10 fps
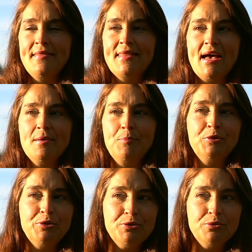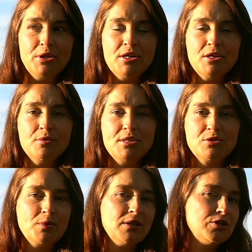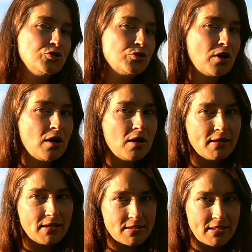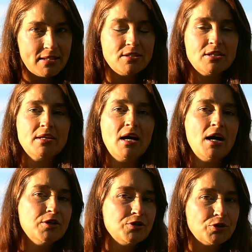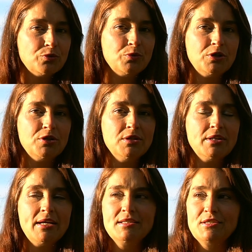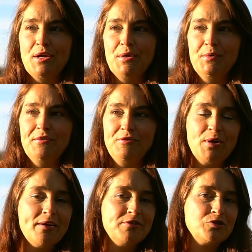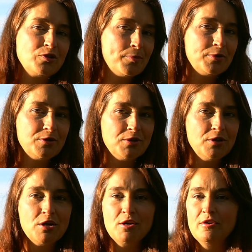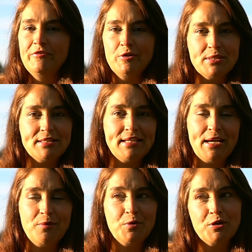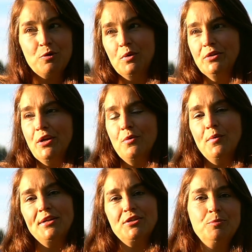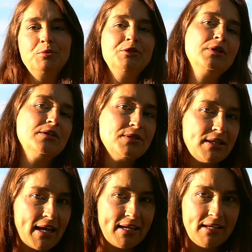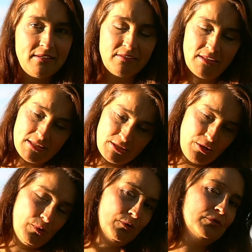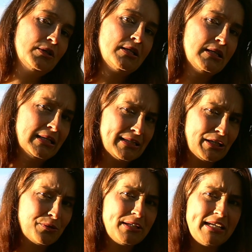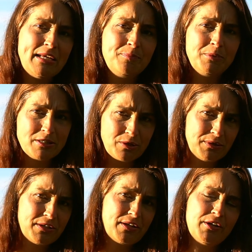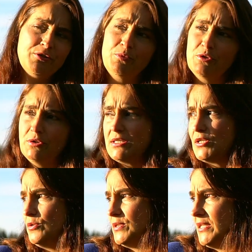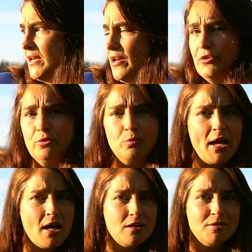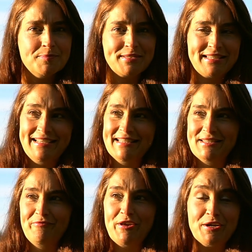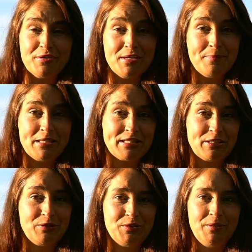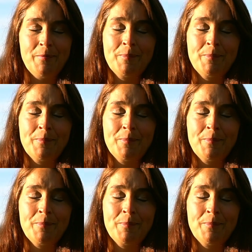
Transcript: that Pluto is really drawing us into the underworld. And so if you're having trouble focusing at work, well, no wonder Pluto's saying, let's go deep, let's go into the underworld, let's go see other realms. It's very mystical.